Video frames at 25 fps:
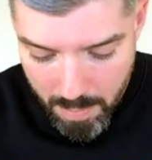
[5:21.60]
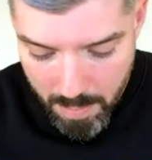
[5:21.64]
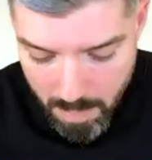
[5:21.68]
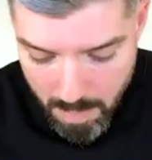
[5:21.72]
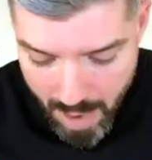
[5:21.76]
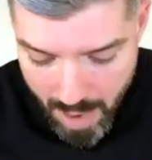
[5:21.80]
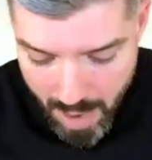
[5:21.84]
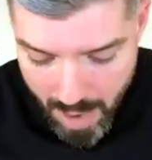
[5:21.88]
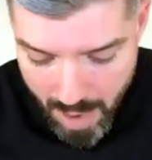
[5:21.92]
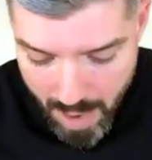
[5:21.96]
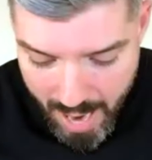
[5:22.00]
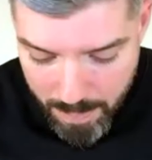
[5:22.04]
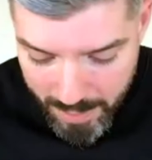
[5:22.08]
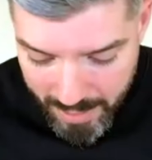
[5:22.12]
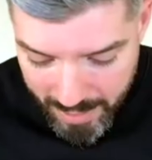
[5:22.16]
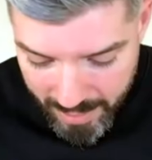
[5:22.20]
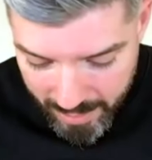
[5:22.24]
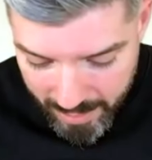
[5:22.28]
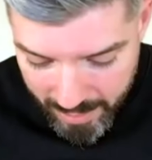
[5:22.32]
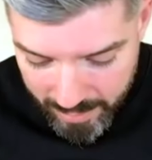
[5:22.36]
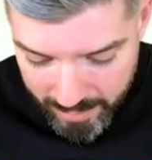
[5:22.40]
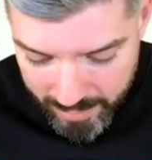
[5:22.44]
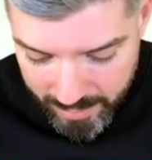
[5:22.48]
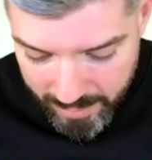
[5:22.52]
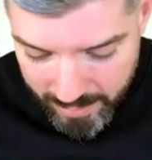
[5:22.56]
My
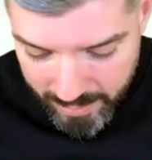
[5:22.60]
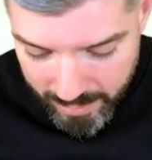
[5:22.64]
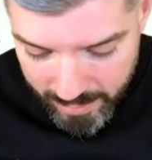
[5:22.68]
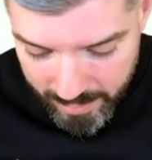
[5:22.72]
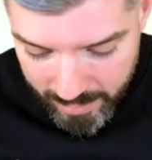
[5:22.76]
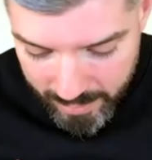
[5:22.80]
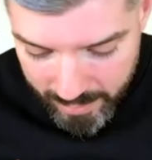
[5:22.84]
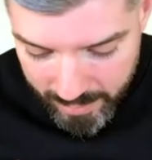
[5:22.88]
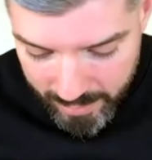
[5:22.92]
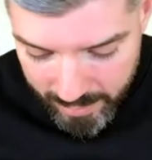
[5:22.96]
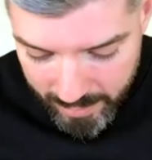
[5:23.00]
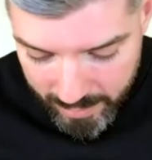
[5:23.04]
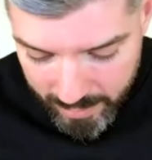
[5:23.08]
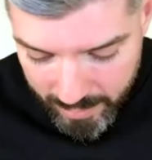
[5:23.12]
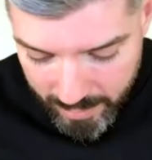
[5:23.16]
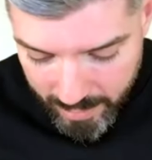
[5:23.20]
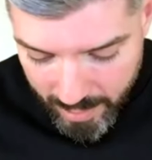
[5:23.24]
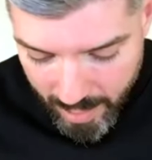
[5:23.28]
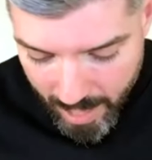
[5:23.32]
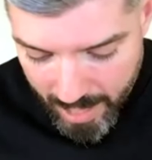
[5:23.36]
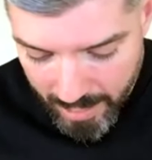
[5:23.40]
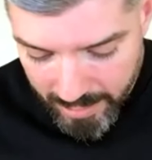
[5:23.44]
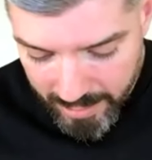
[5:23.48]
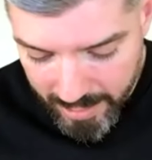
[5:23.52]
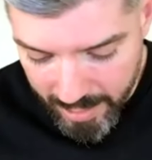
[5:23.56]
peace
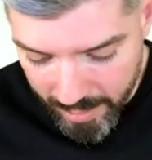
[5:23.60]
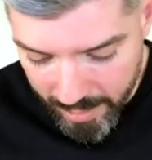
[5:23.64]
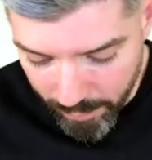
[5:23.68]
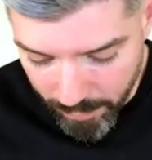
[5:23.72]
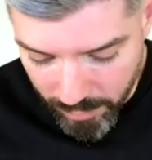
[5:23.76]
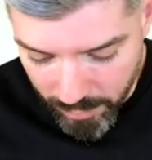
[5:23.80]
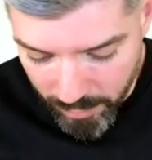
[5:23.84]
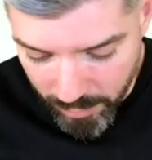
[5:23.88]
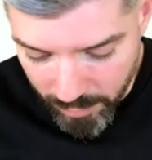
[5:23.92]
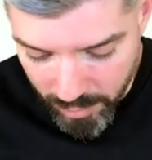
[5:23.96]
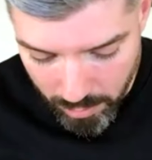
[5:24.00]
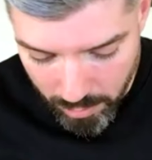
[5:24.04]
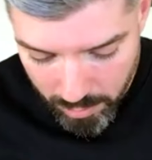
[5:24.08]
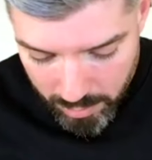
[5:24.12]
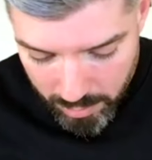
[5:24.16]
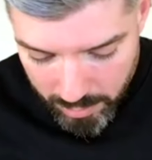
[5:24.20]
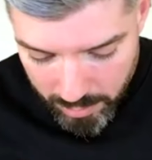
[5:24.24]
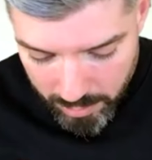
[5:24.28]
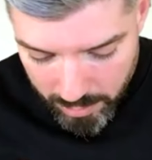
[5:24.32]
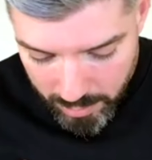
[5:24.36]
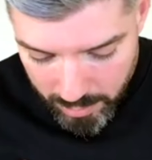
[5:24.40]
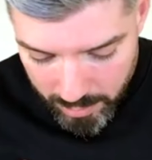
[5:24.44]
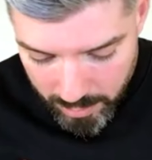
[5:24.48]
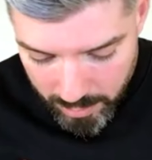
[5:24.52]
I give to you.